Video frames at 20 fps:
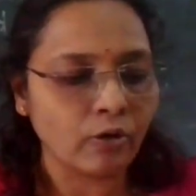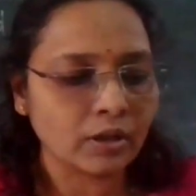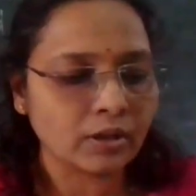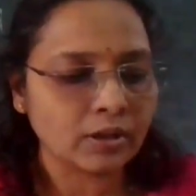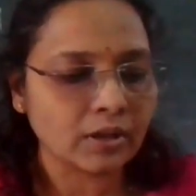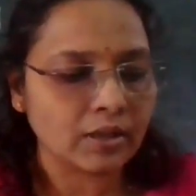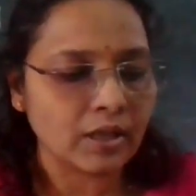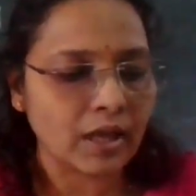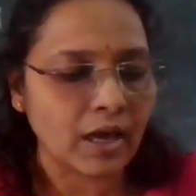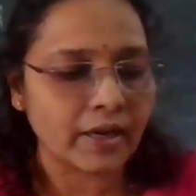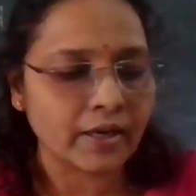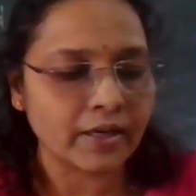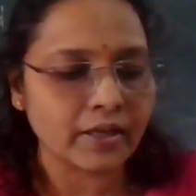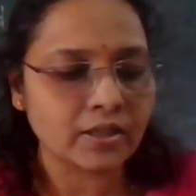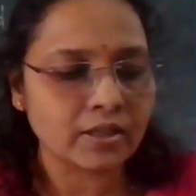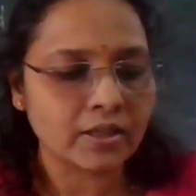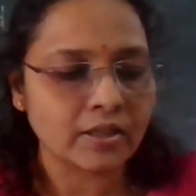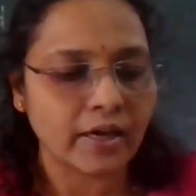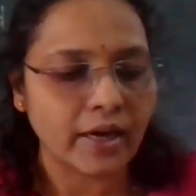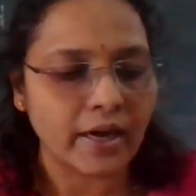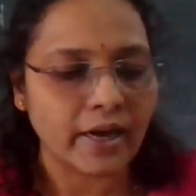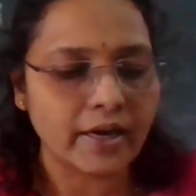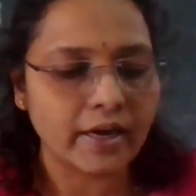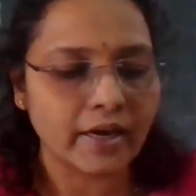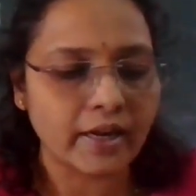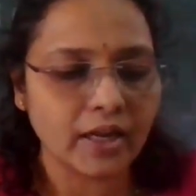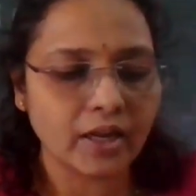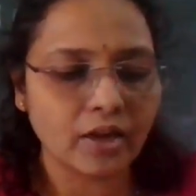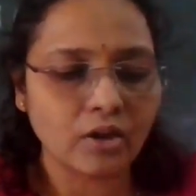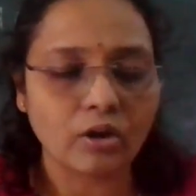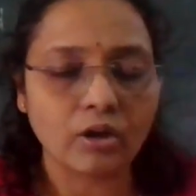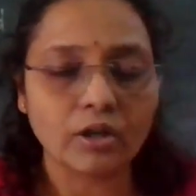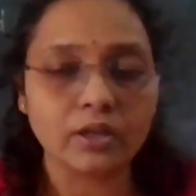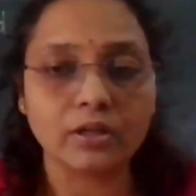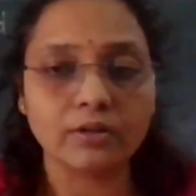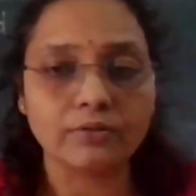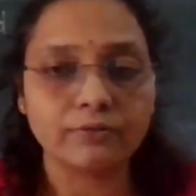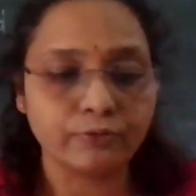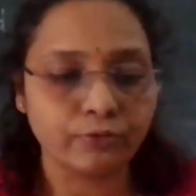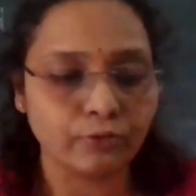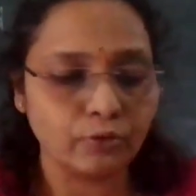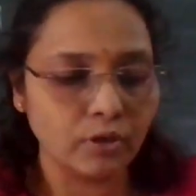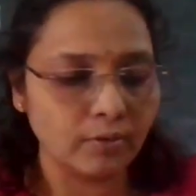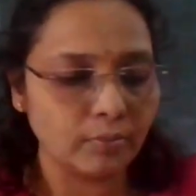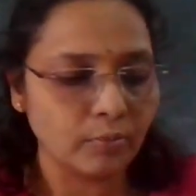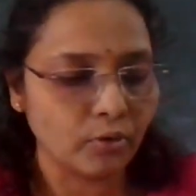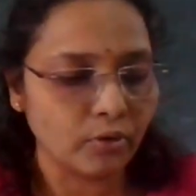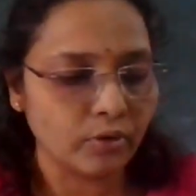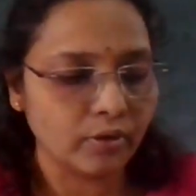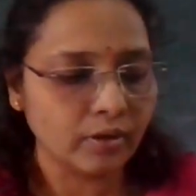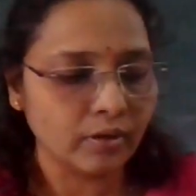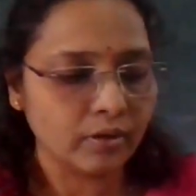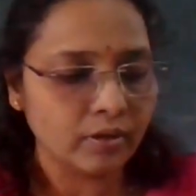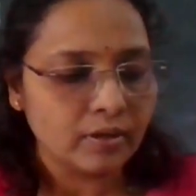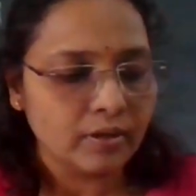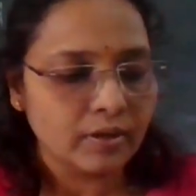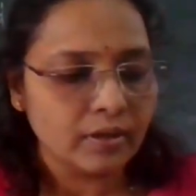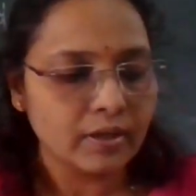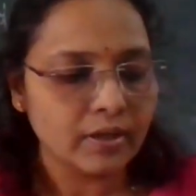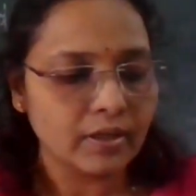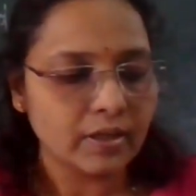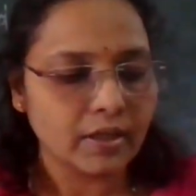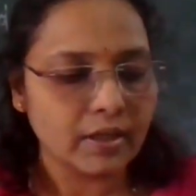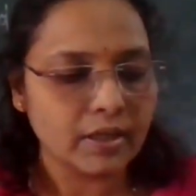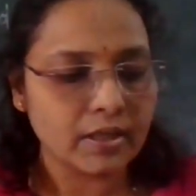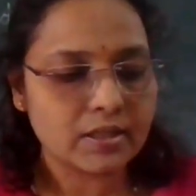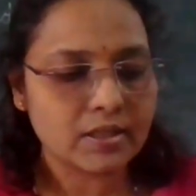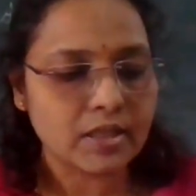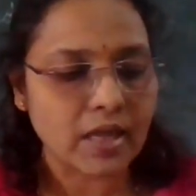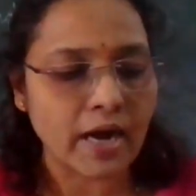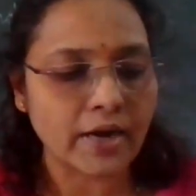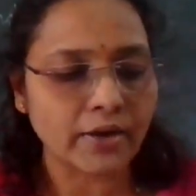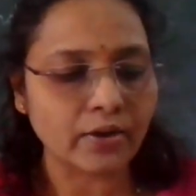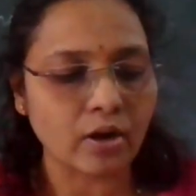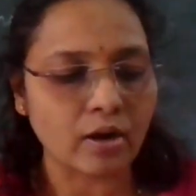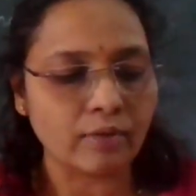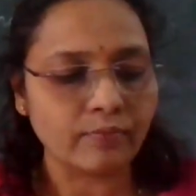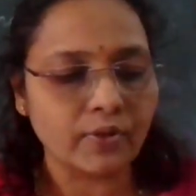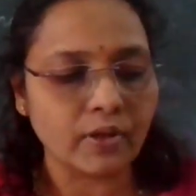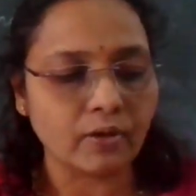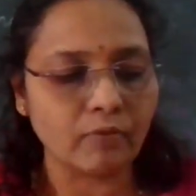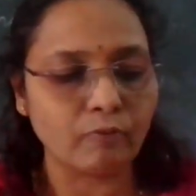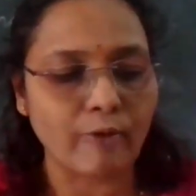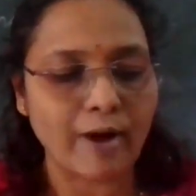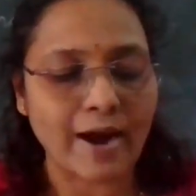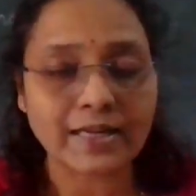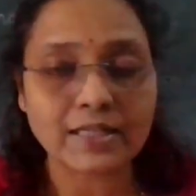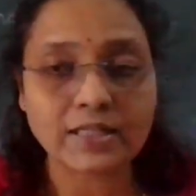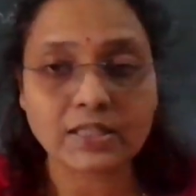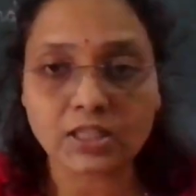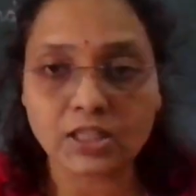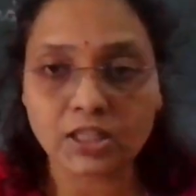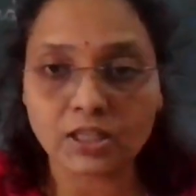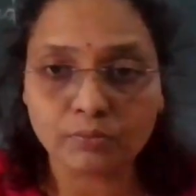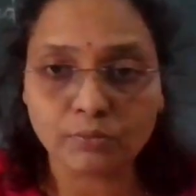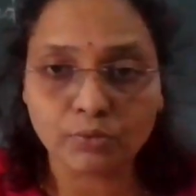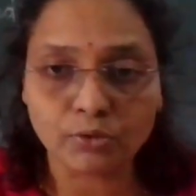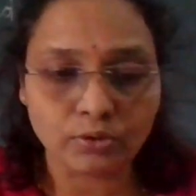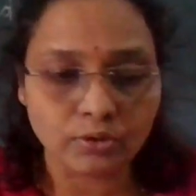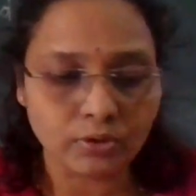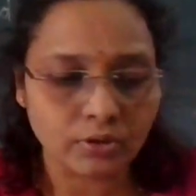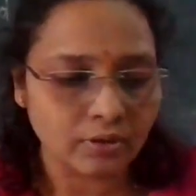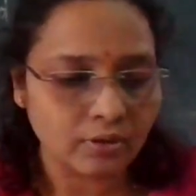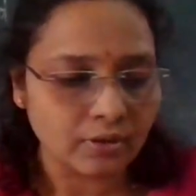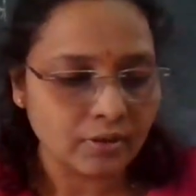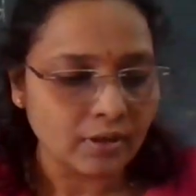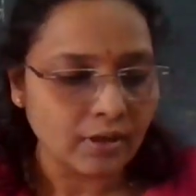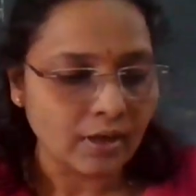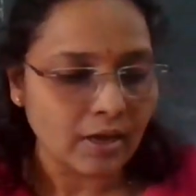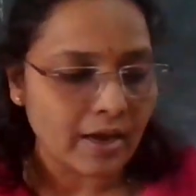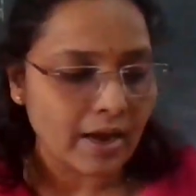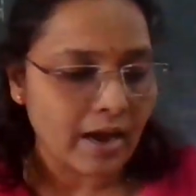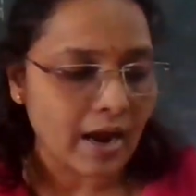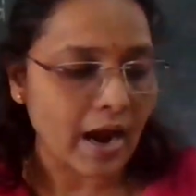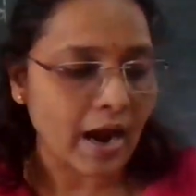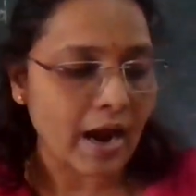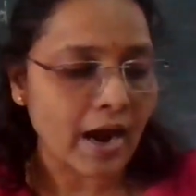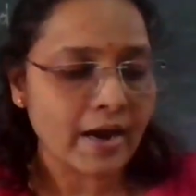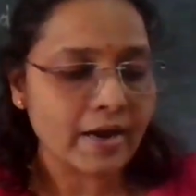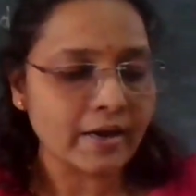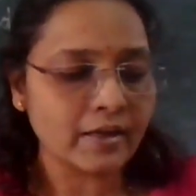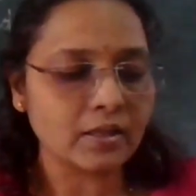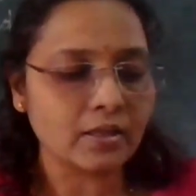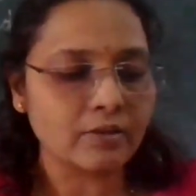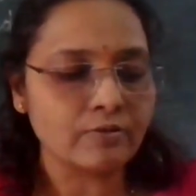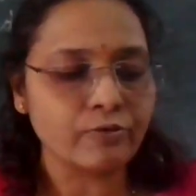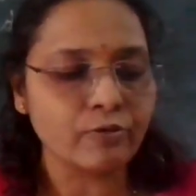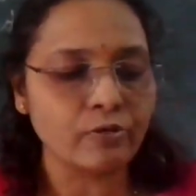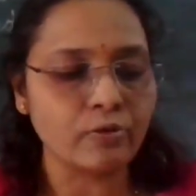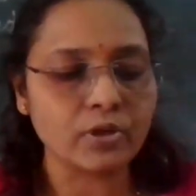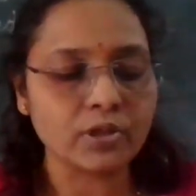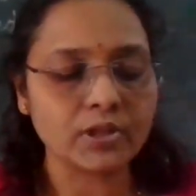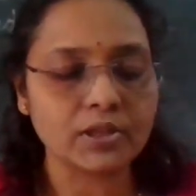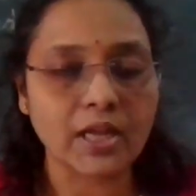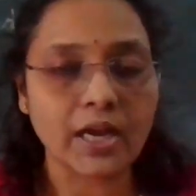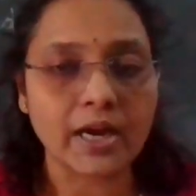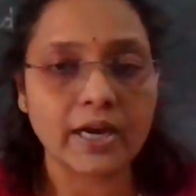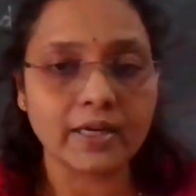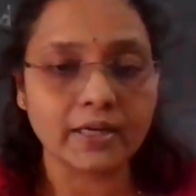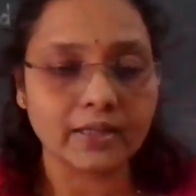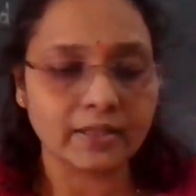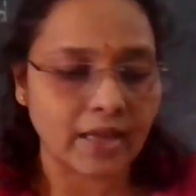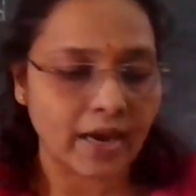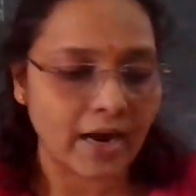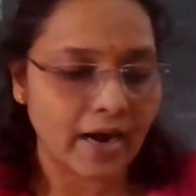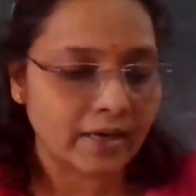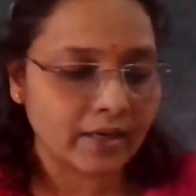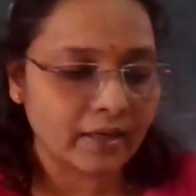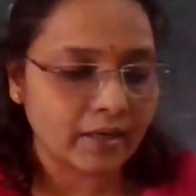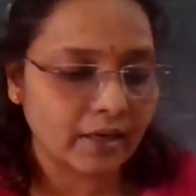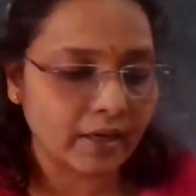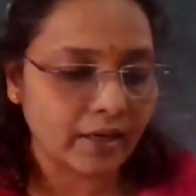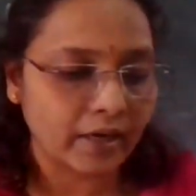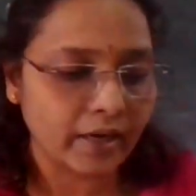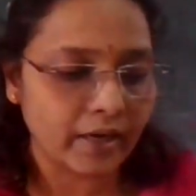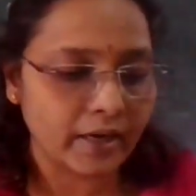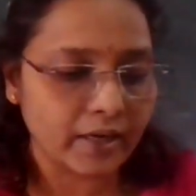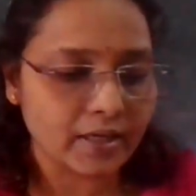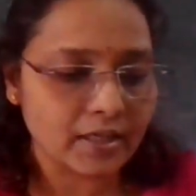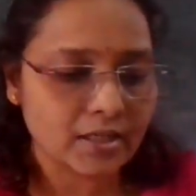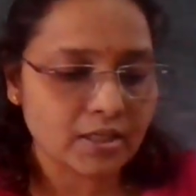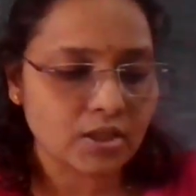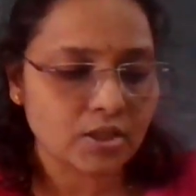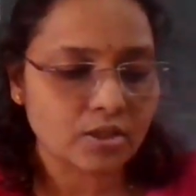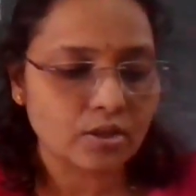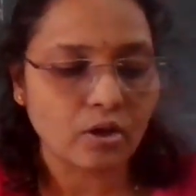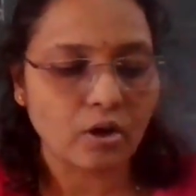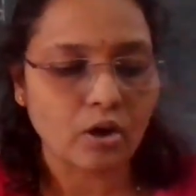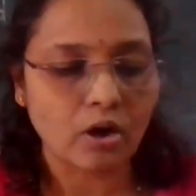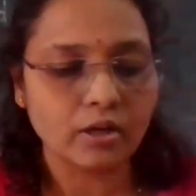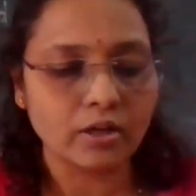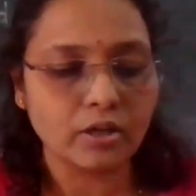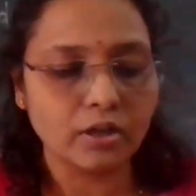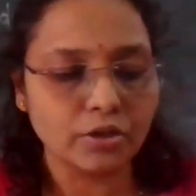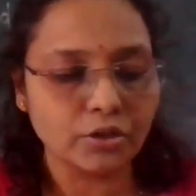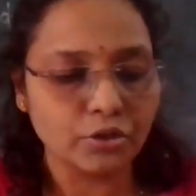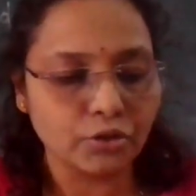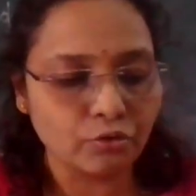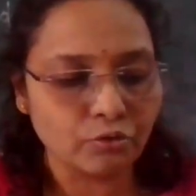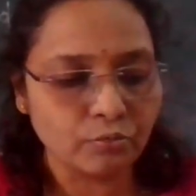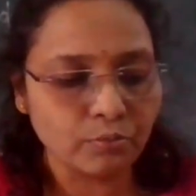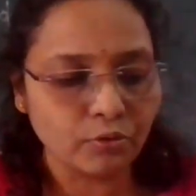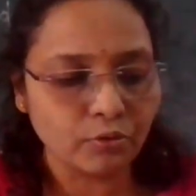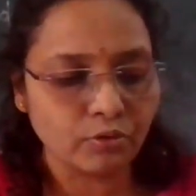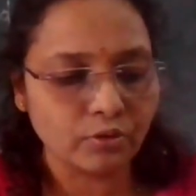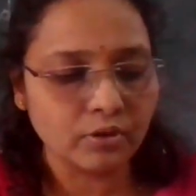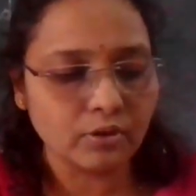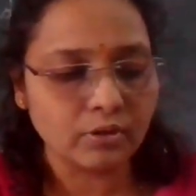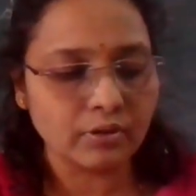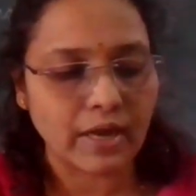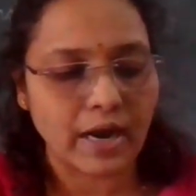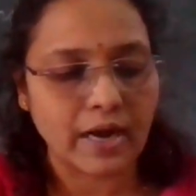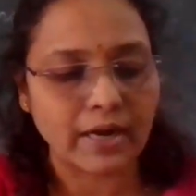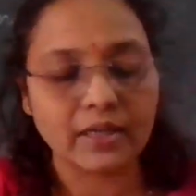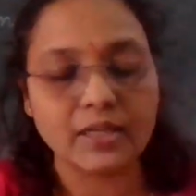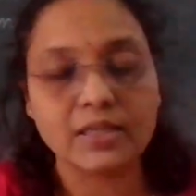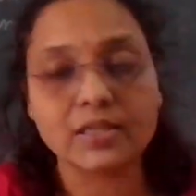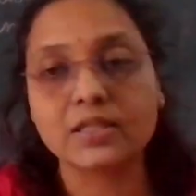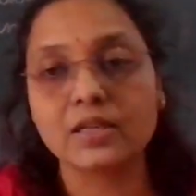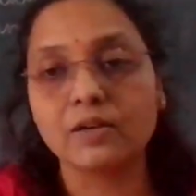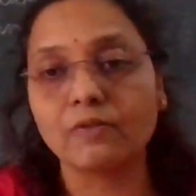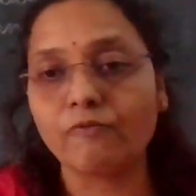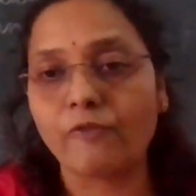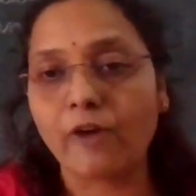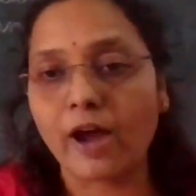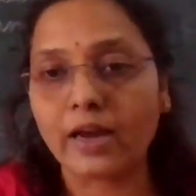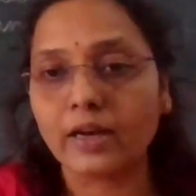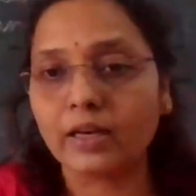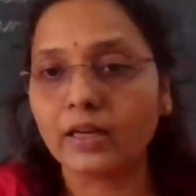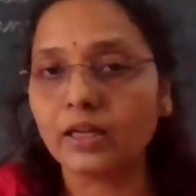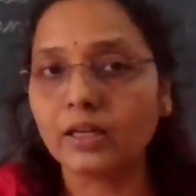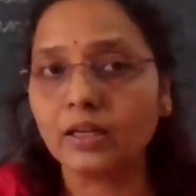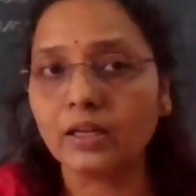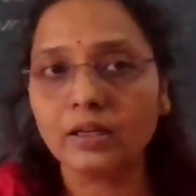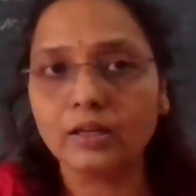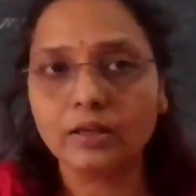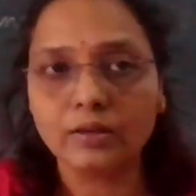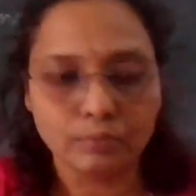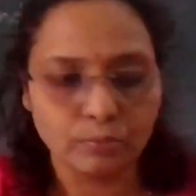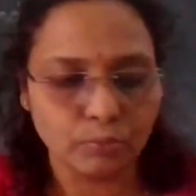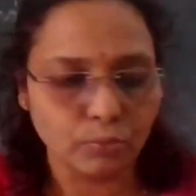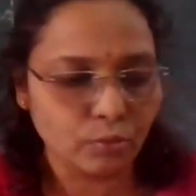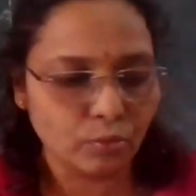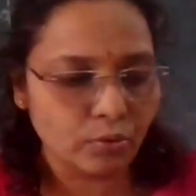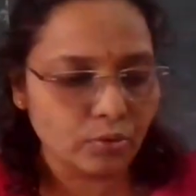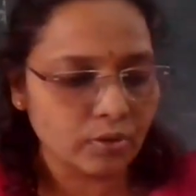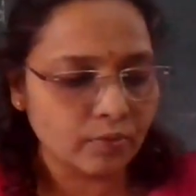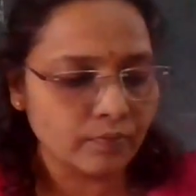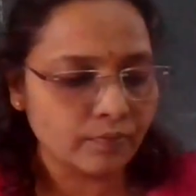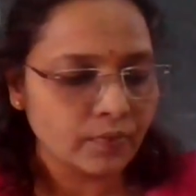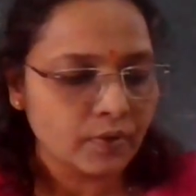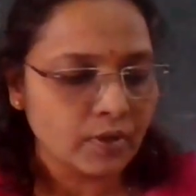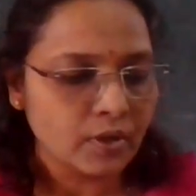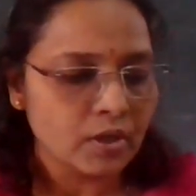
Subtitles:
fourth night ending on the full moon is that of the waxing moon, and the fourth night that ends on a new moon, that is the waning moon.